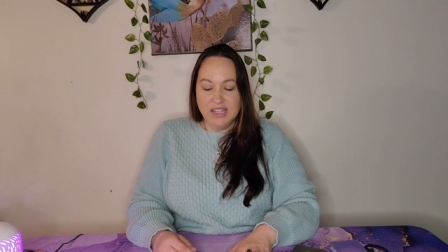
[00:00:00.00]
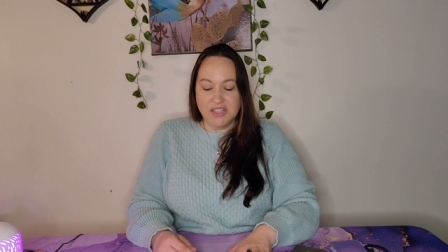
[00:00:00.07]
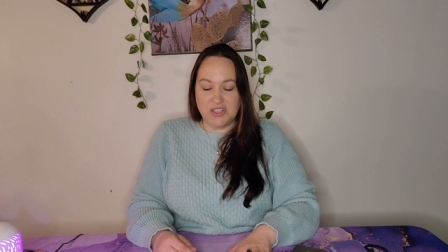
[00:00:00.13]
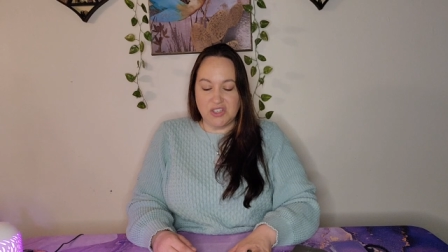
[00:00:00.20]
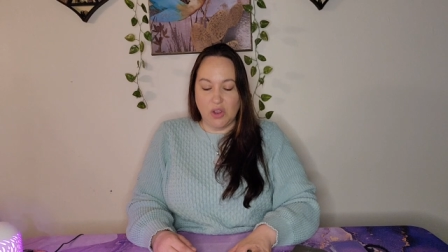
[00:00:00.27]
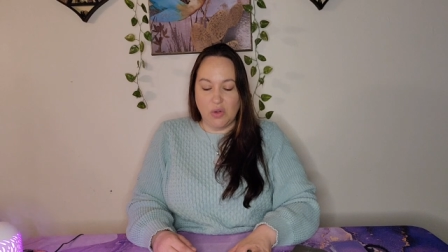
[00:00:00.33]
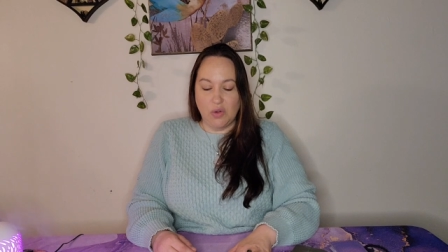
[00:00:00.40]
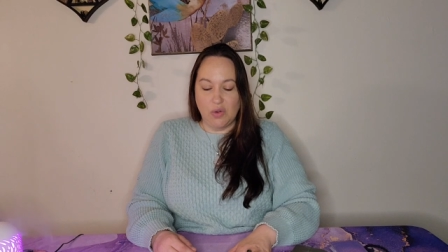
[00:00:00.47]

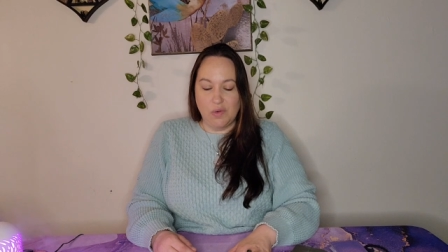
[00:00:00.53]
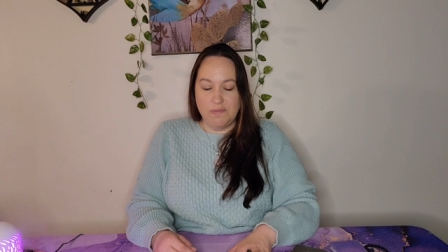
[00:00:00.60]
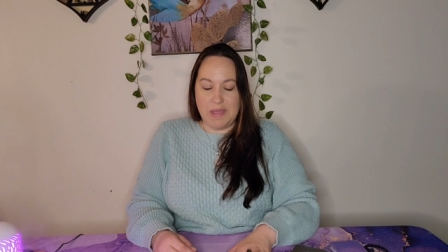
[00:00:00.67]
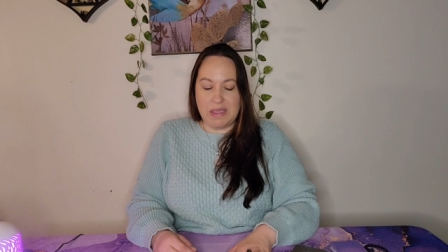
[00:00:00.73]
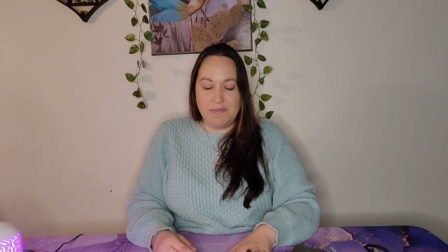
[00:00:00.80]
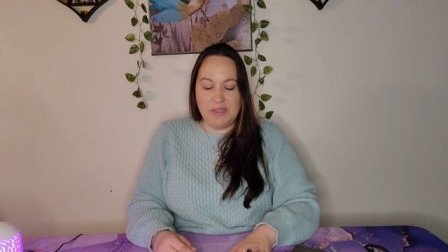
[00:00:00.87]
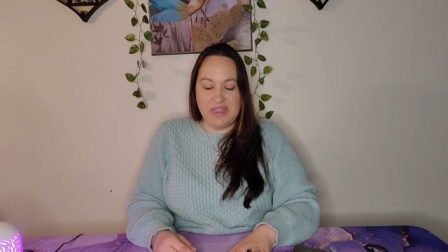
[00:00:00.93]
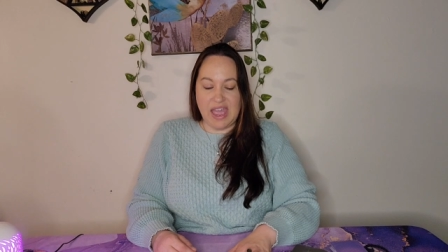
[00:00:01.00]
So
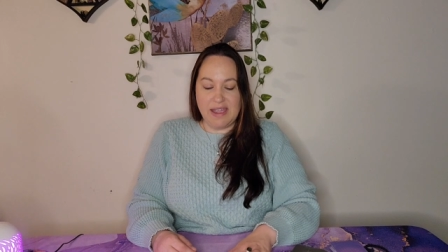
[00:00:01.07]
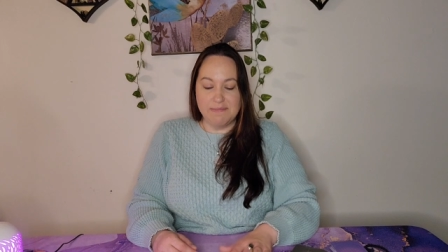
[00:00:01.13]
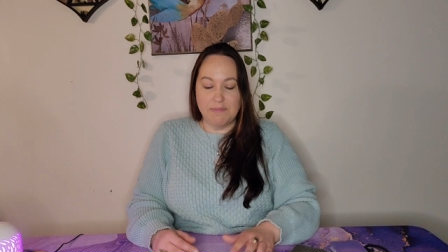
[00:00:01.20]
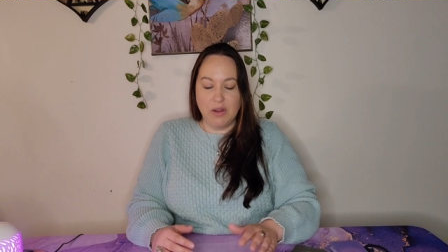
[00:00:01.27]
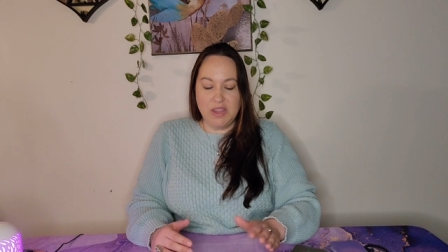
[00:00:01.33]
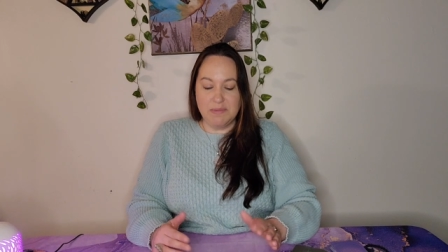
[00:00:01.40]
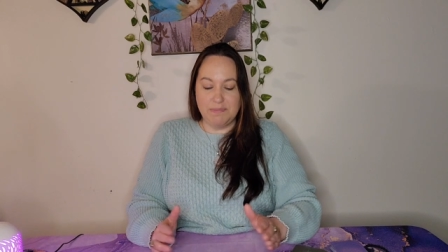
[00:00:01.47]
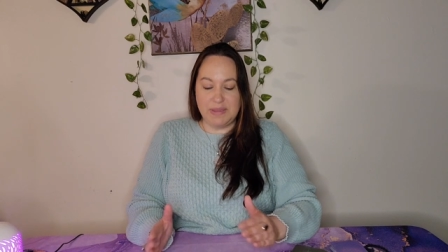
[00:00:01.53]
maybe that
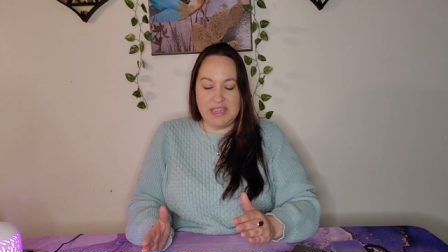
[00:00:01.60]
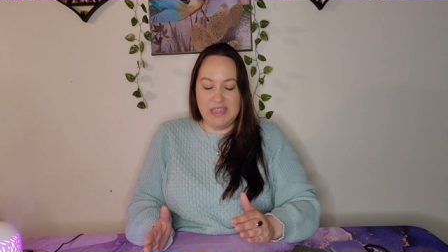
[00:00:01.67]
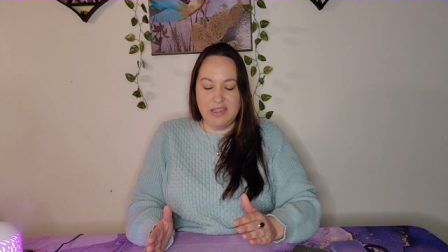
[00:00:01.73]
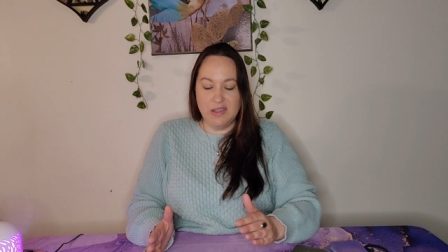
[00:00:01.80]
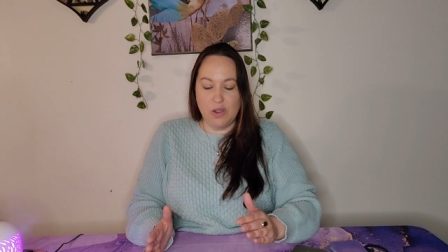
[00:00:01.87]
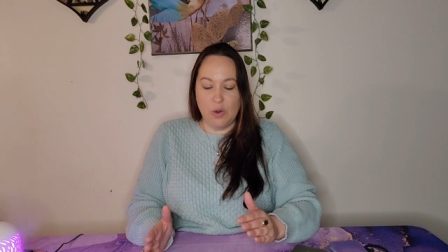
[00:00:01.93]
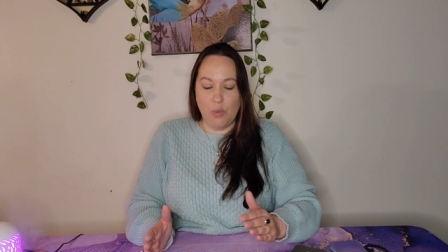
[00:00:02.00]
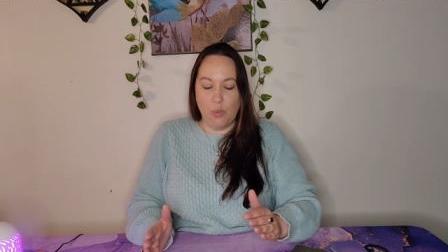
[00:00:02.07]
might
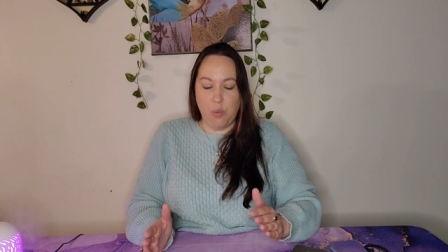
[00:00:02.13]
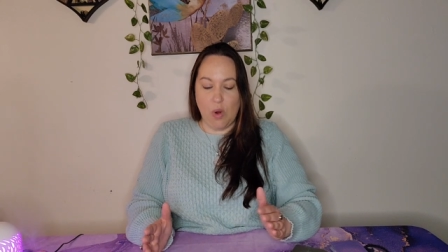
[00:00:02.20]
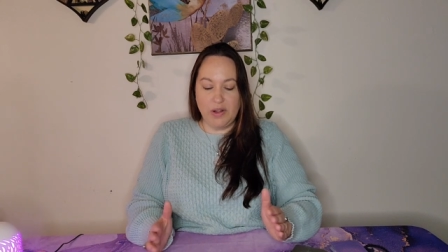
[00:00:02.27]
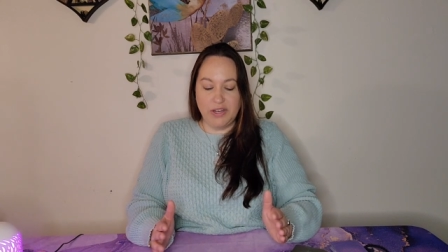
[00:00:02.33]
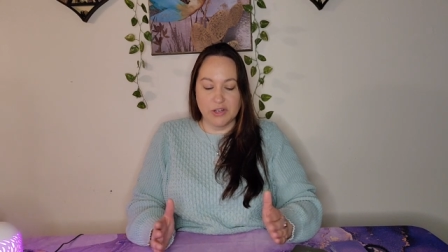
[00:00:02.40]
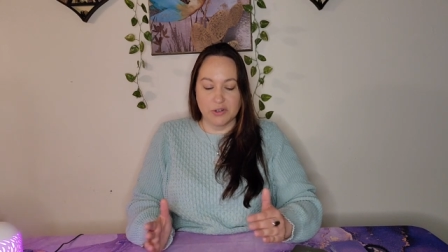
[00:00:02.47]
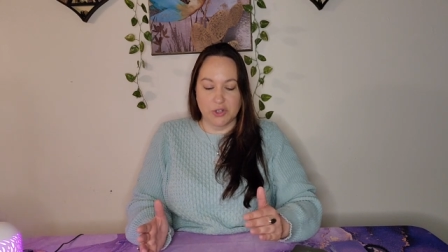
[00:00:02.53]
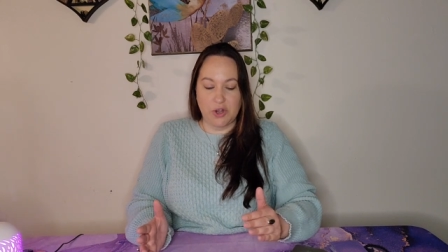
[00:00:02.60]
be
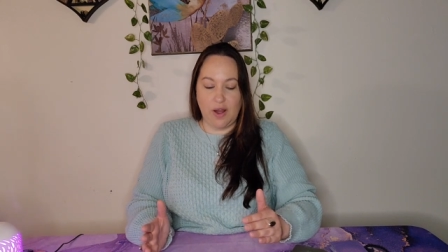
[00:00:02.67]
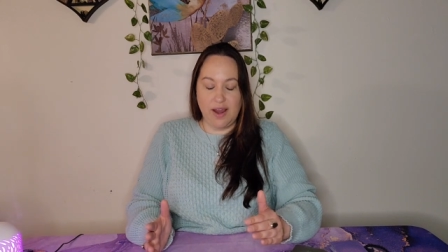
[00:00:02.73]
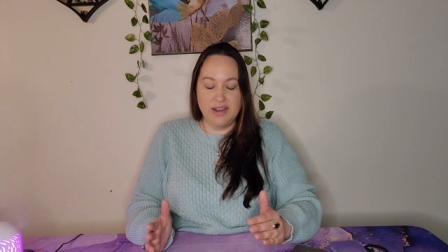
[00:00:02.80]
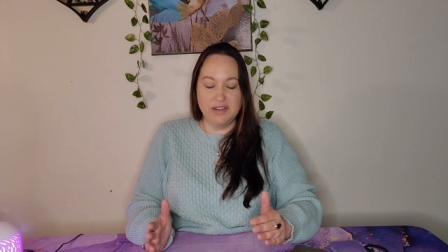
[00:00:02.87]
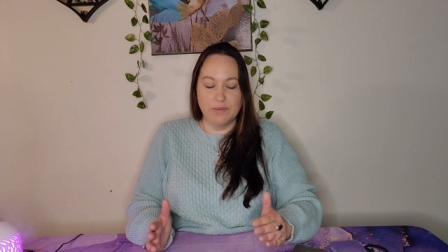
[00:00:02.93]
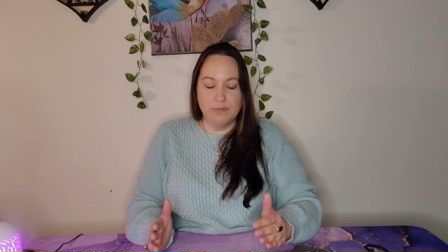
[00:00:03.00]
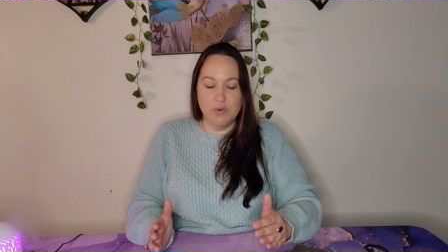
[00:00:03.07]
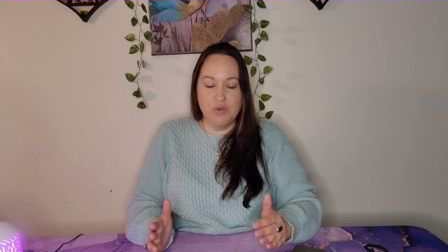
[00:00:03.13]
what you're
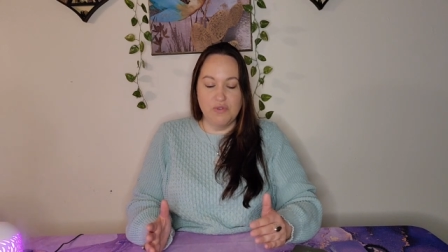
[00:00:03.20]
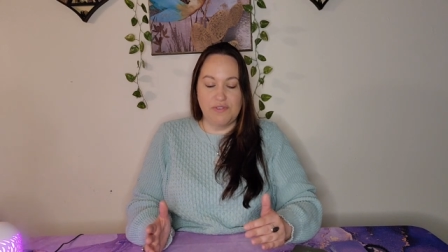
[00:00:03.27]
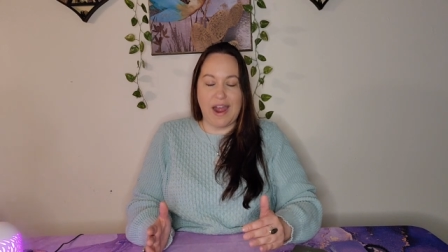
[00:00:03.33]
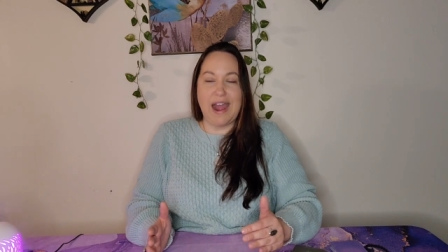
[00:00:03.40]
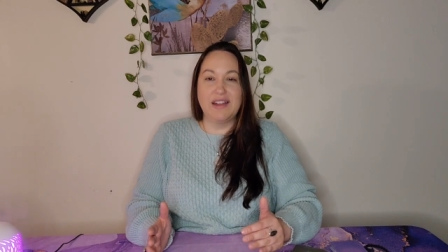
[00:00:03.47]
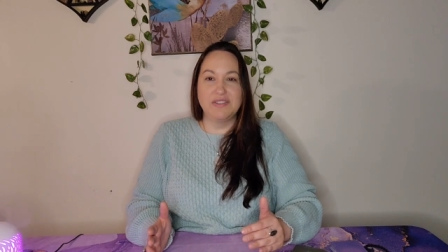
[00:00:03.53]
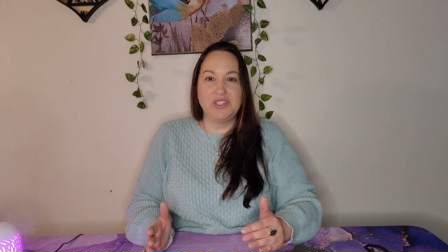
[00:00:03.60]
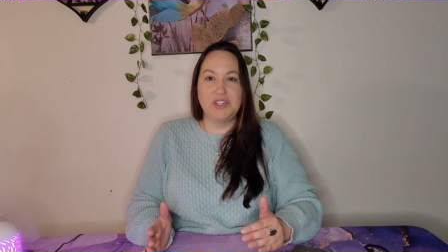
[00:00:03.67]
trying to move
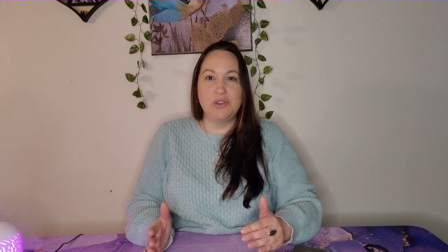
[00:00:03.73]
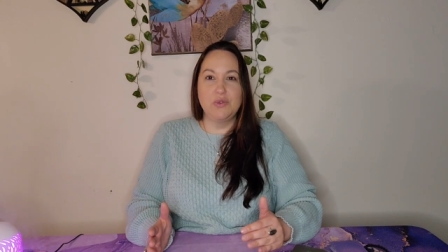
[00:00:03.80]
on